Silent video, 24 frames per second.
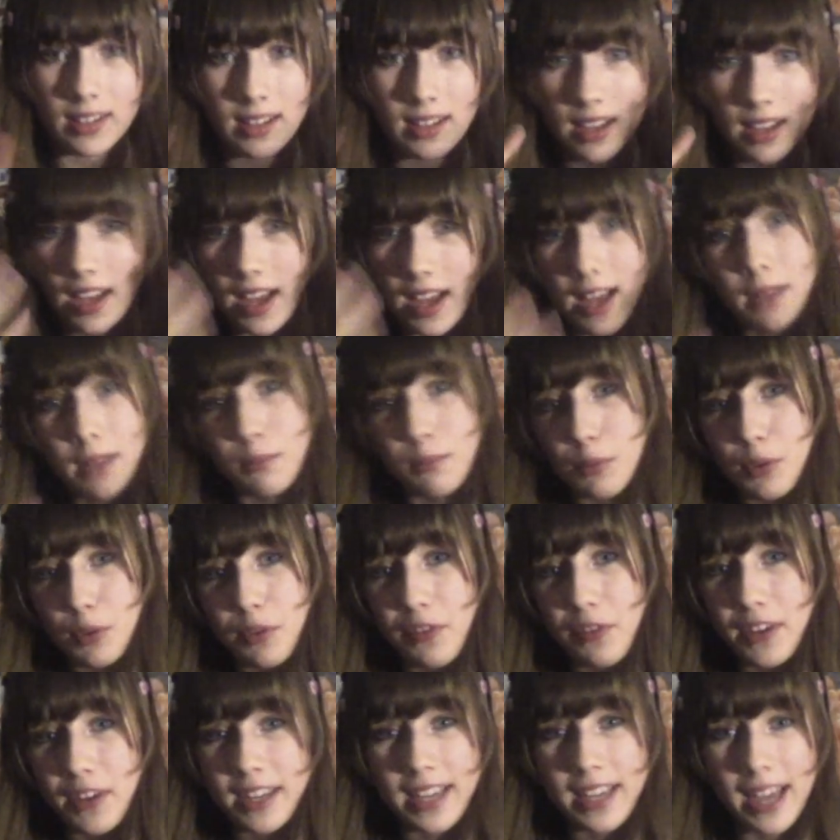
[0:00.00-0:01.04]
Hand
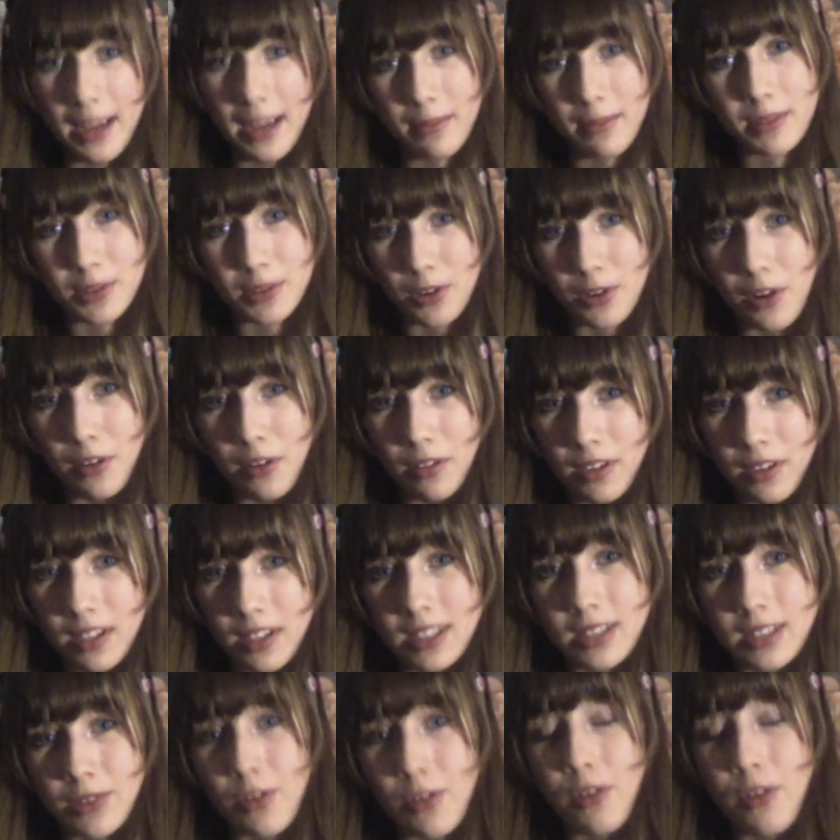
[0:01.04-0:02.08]
moving game is
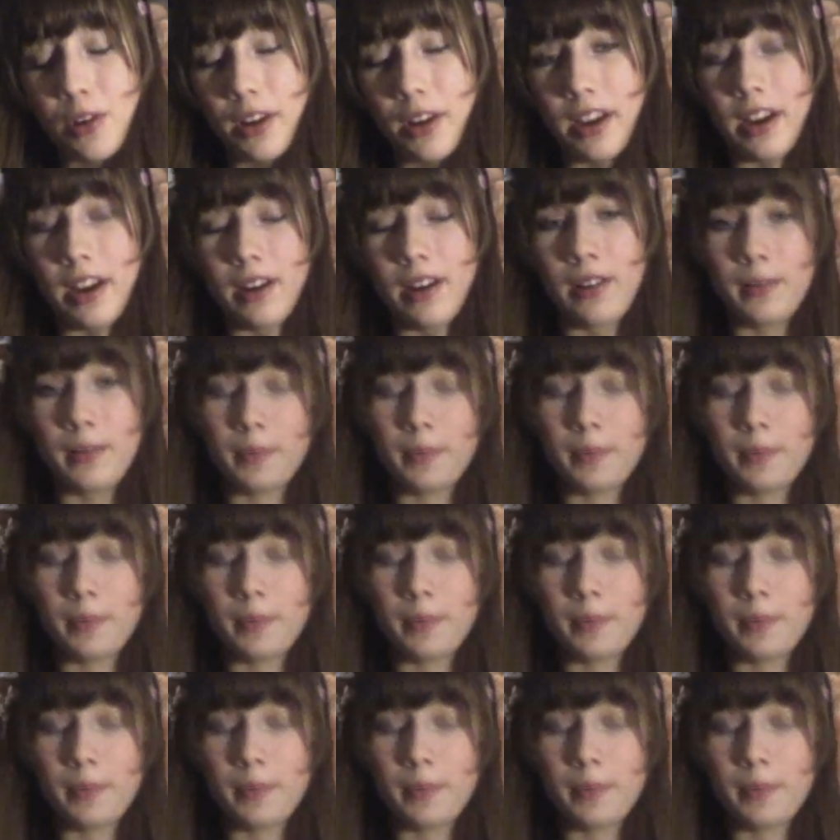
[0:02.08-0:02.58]
strong here.